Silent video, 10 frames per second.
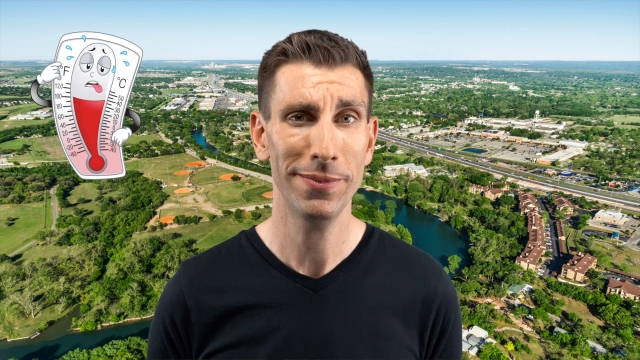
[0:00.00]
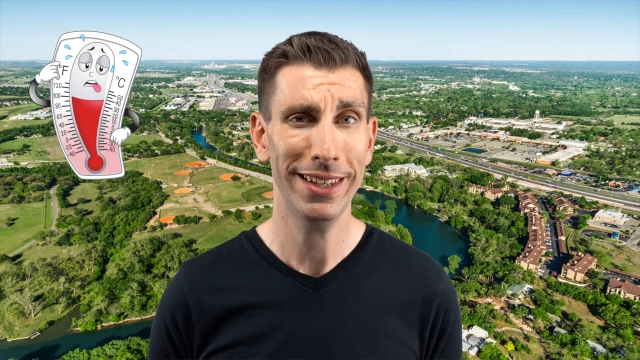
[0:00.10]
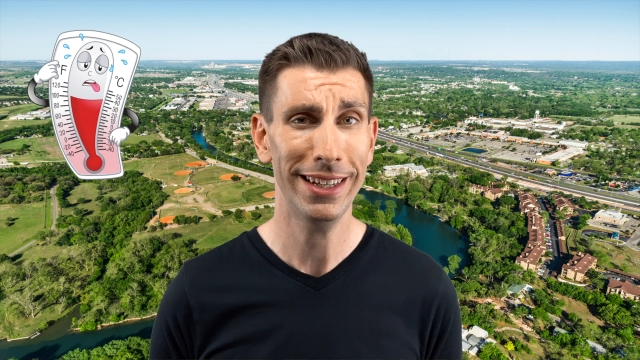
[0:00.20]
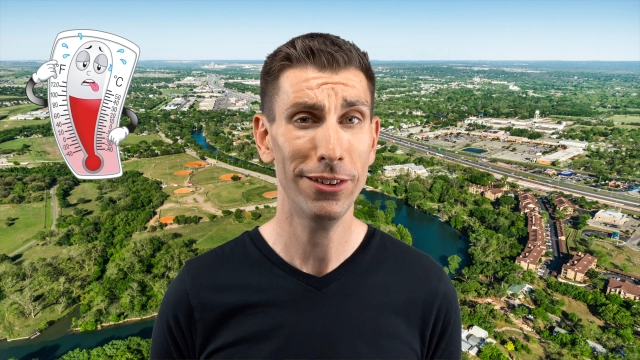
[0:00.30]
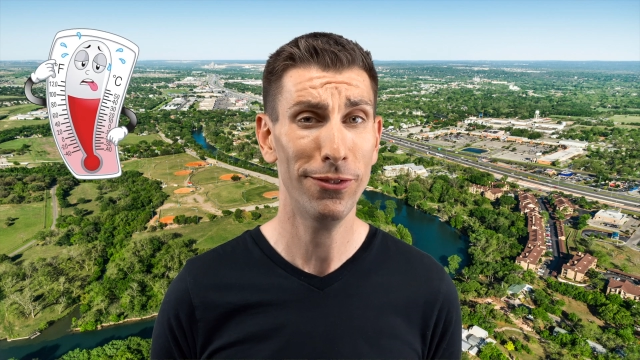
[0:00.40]

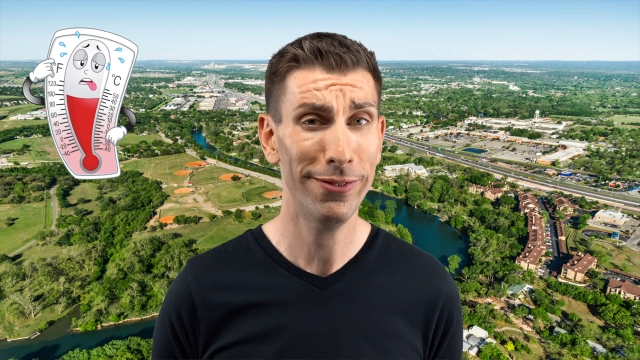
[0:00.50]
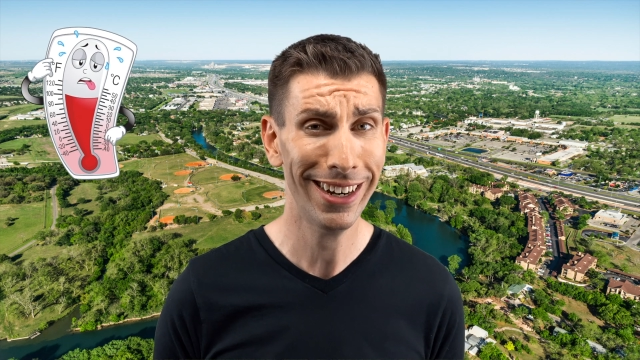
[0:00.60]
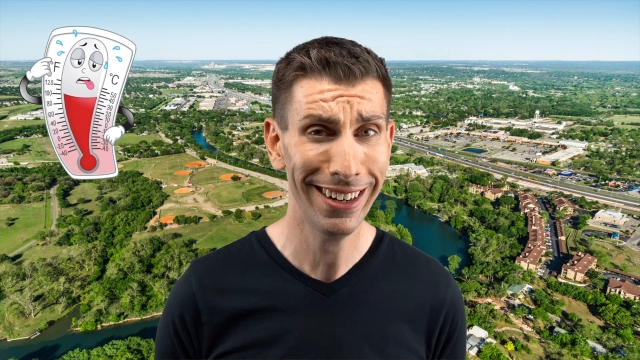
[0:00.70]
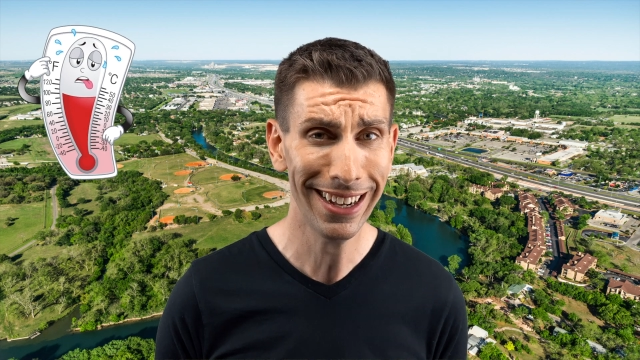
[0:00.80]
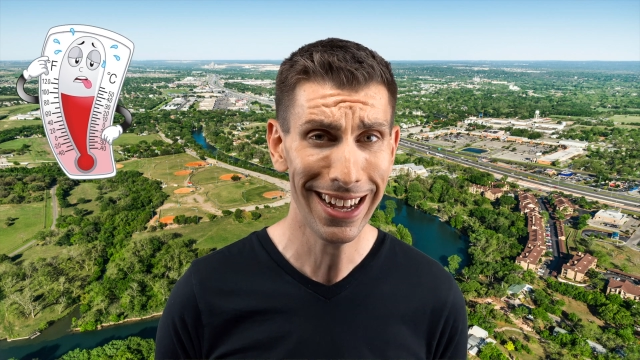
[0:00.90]
It gets
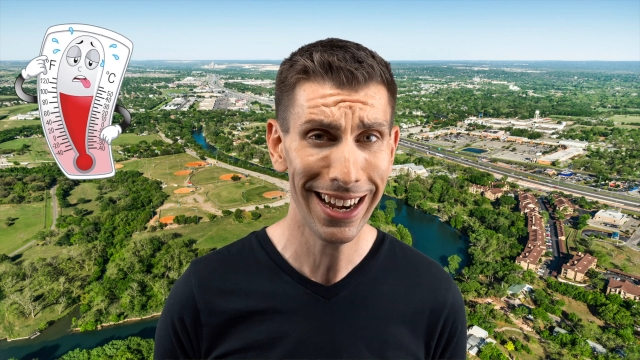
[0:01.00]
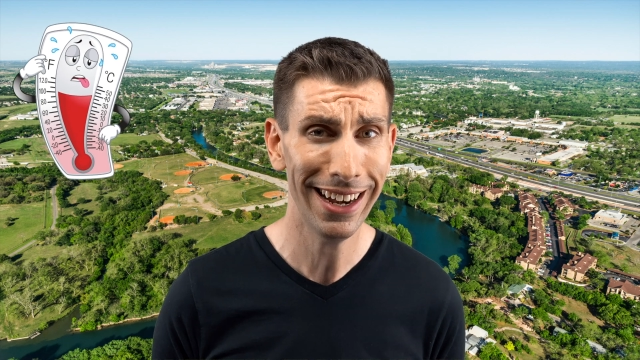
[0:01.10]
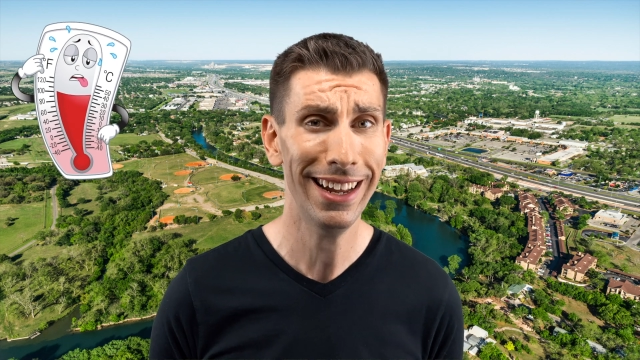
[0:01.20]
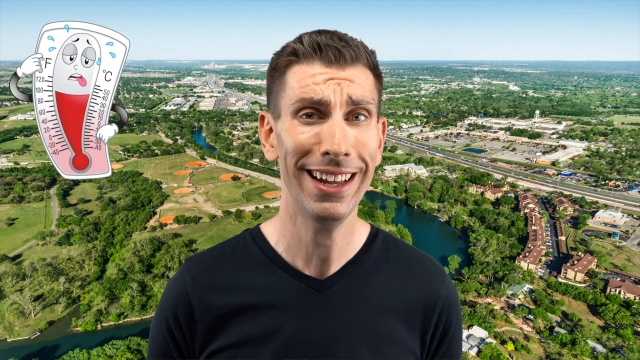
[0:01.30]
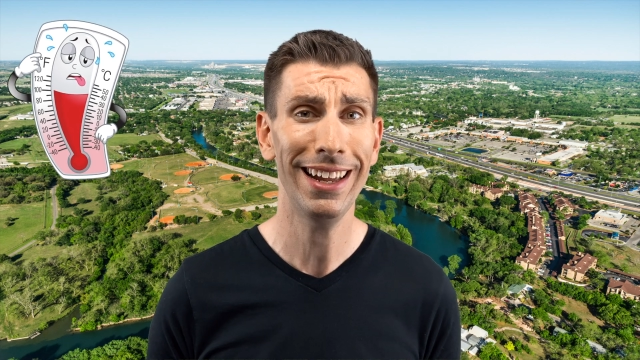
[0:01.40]
very
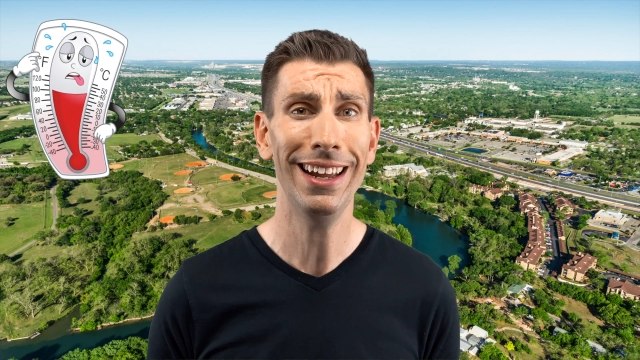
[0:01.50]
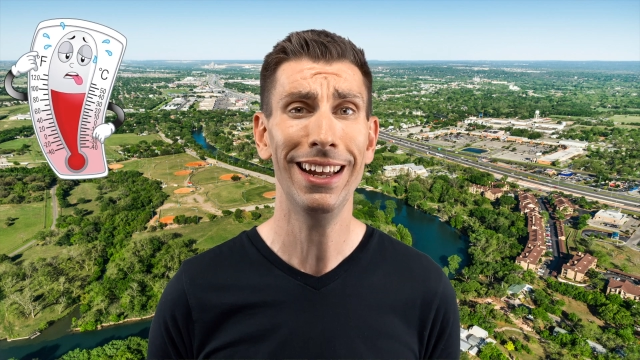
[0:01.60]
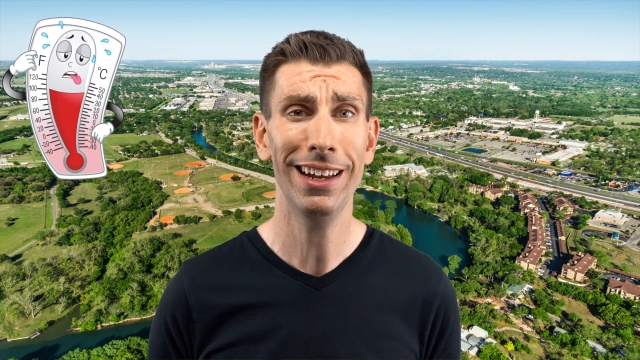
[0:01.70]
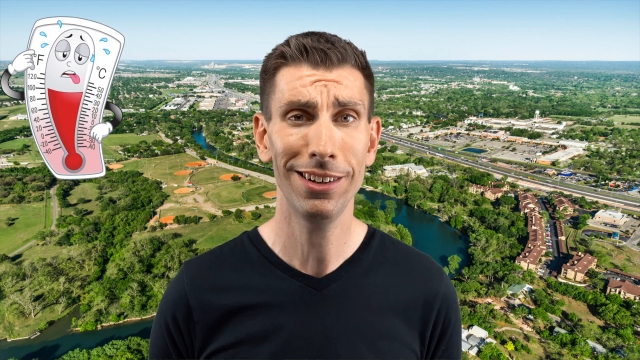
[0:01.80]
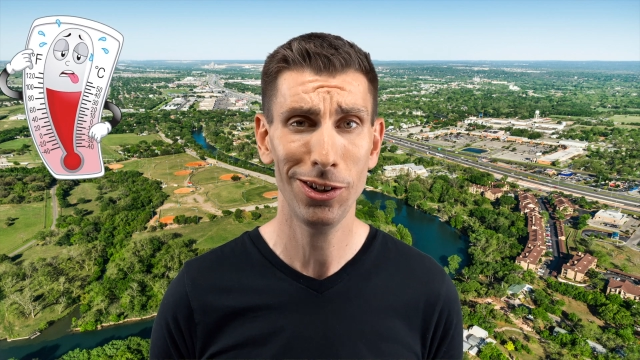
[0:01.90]
hot
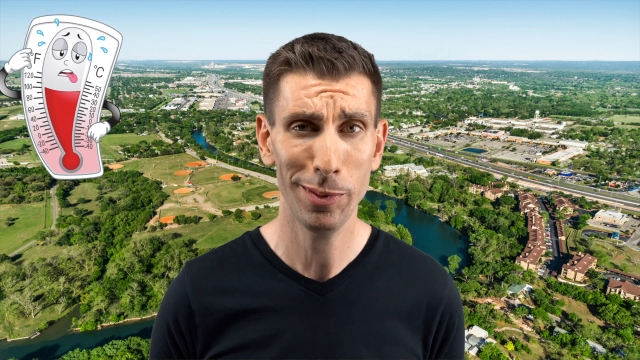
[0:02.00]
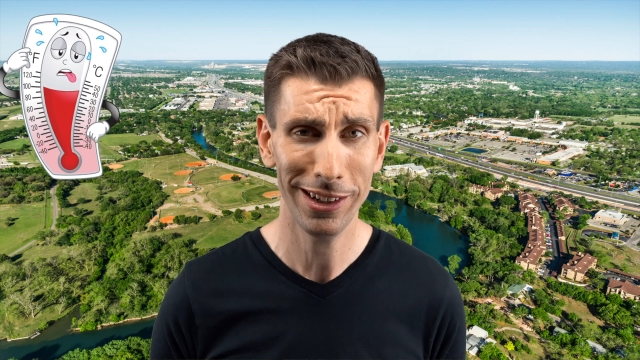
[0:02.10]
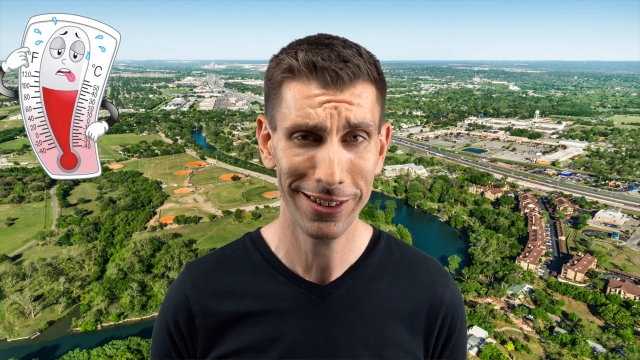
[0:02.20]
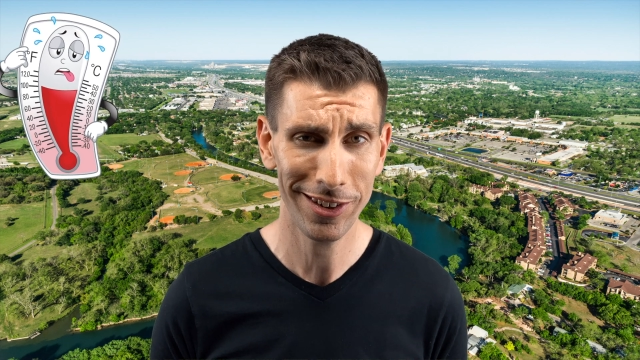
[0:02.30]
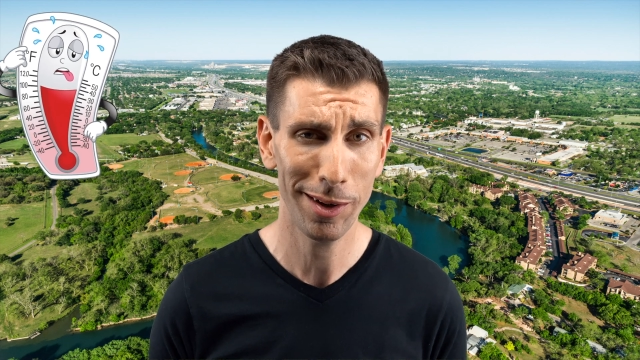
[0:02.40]
and humid at
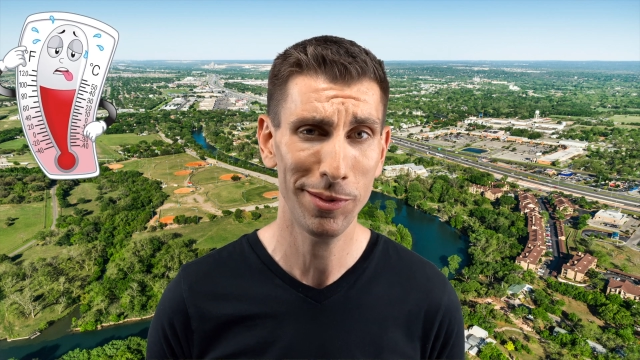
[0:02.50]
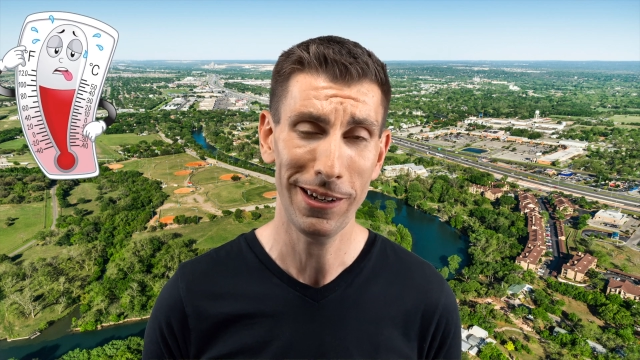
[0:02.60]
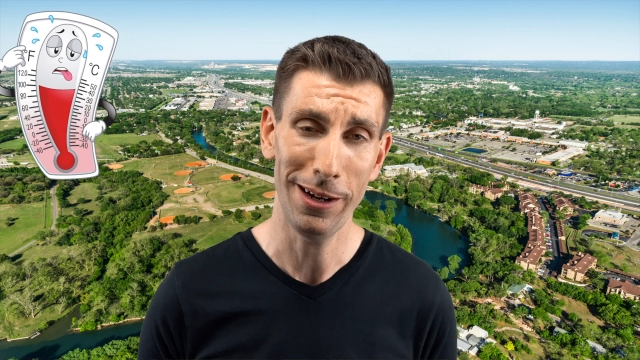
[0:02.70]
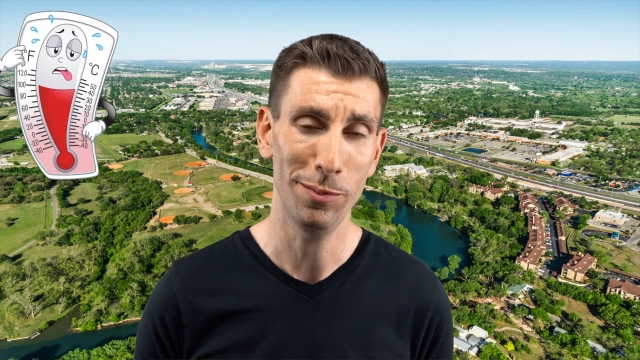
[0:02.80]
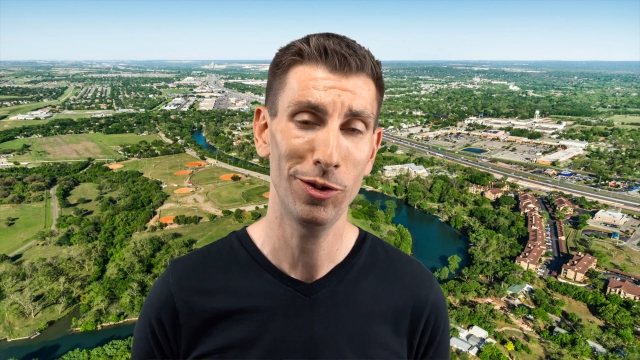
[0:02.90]
the same
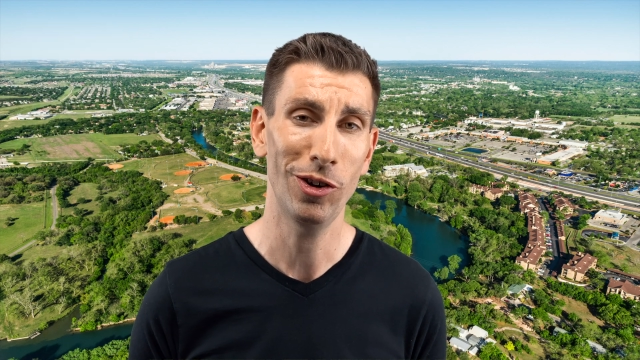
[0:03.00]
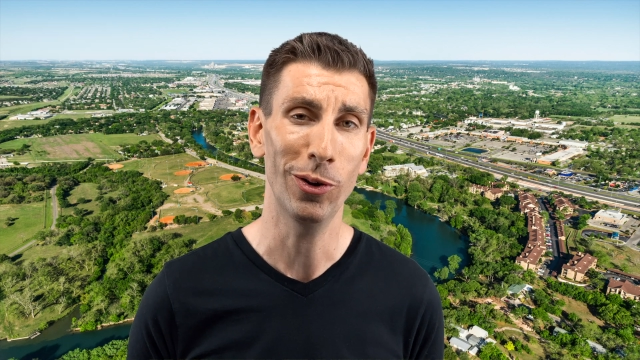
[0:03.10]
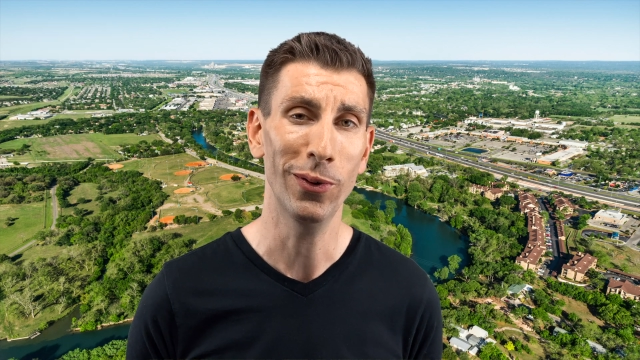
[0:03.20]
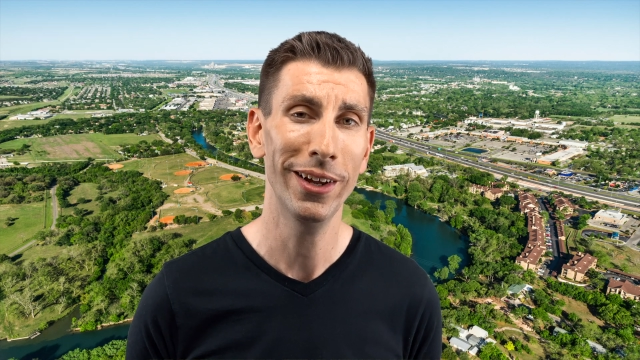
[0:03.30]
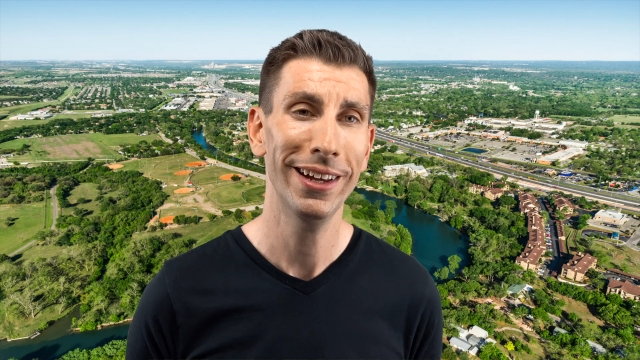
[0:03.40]
time. So